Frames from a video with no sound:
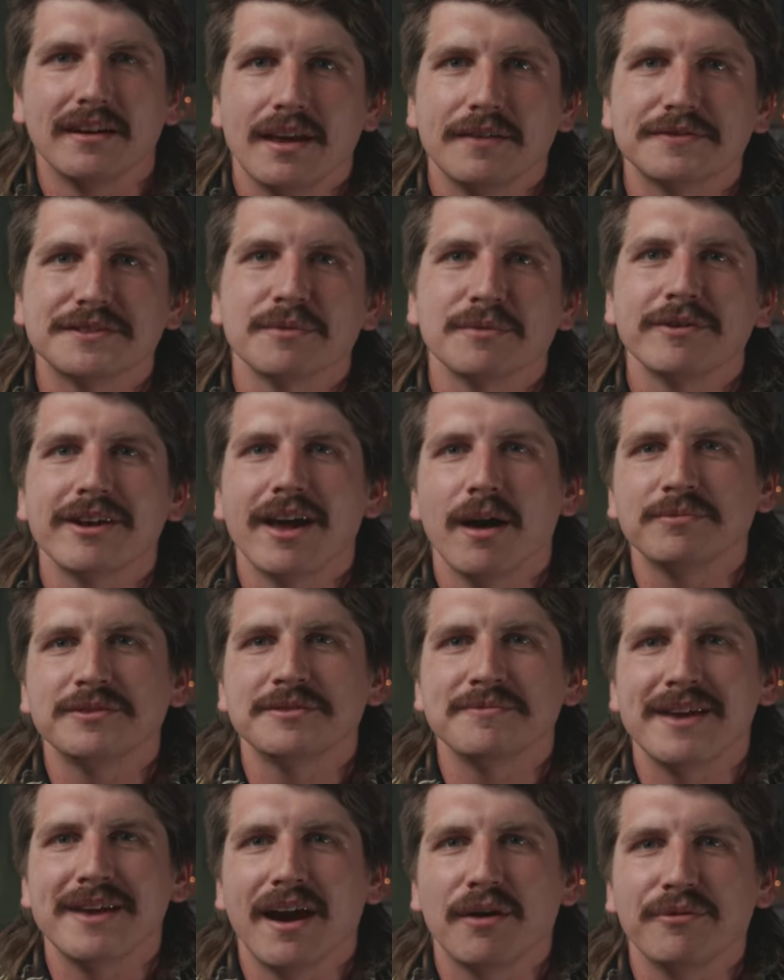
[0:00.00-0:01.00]
If someone
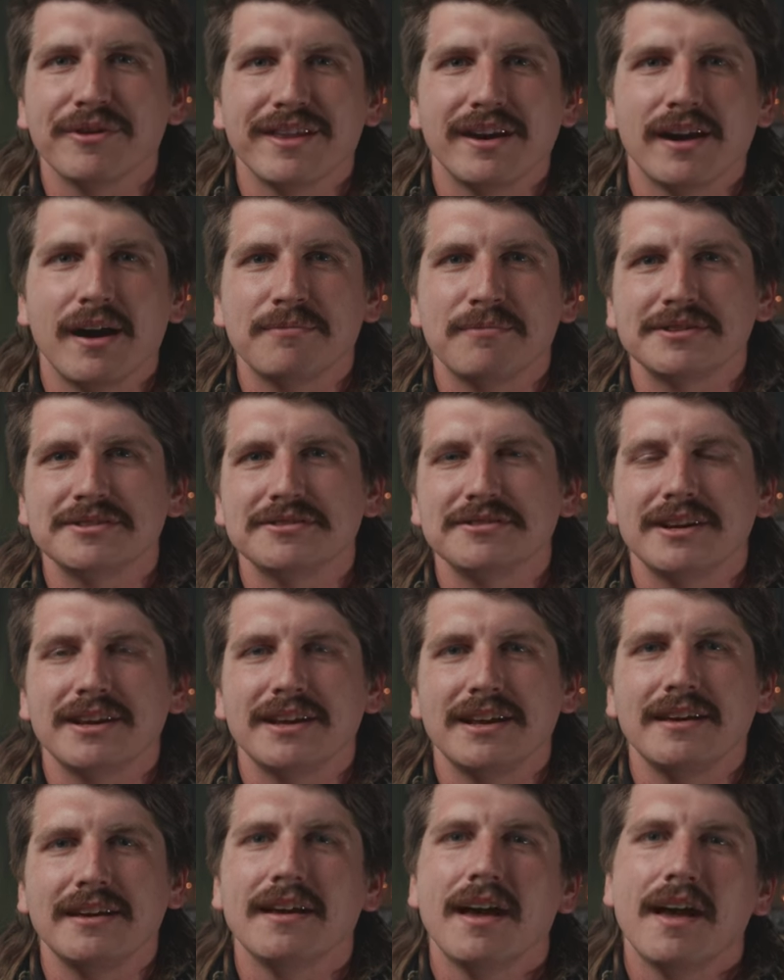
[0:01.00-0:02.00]
helps me out with an
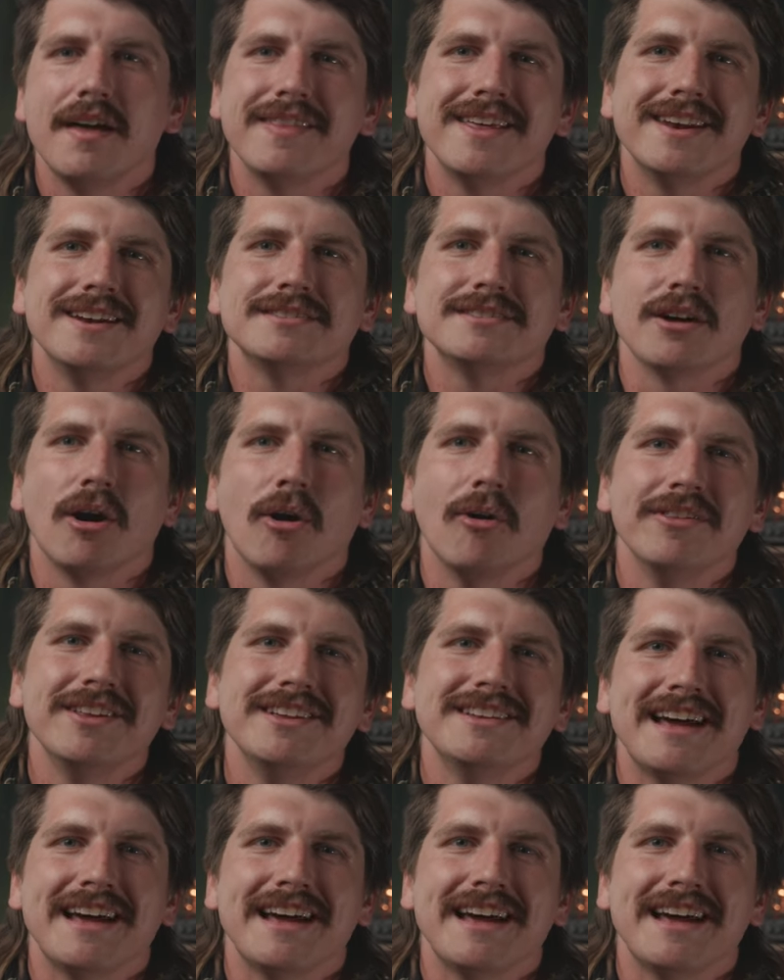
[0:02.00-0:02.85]
opportunity, then it's only